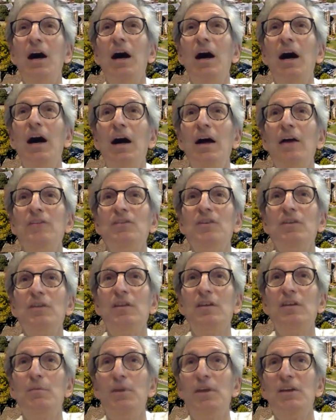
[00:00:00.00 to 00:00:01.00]
so that
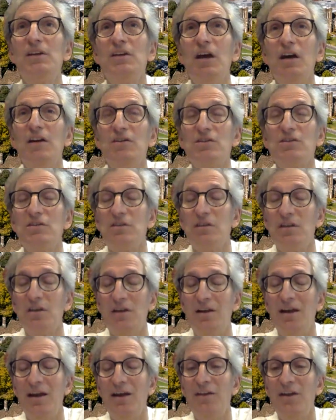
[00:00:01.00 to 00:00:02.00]
they're being touched
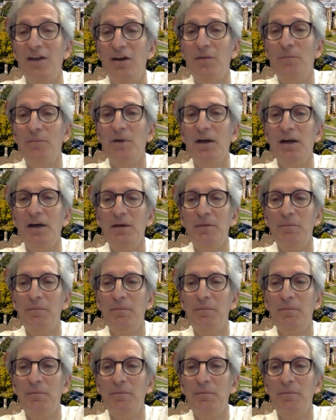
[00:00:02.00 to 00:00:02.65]
down there by